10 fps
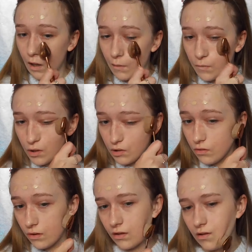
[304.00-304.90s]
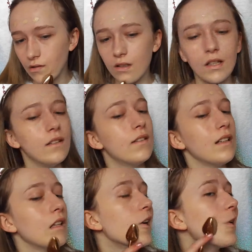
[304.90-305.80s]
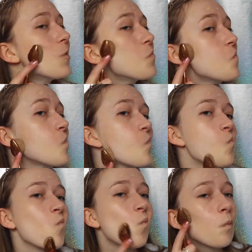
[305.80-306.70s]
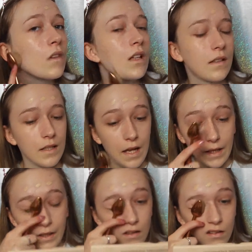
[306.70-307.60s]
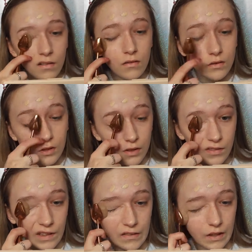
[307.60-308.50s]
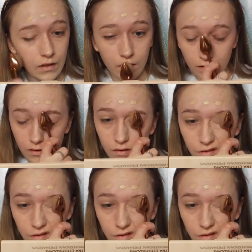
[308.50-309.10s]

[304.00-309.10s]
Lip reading: I'm not using concealer today, just foundation.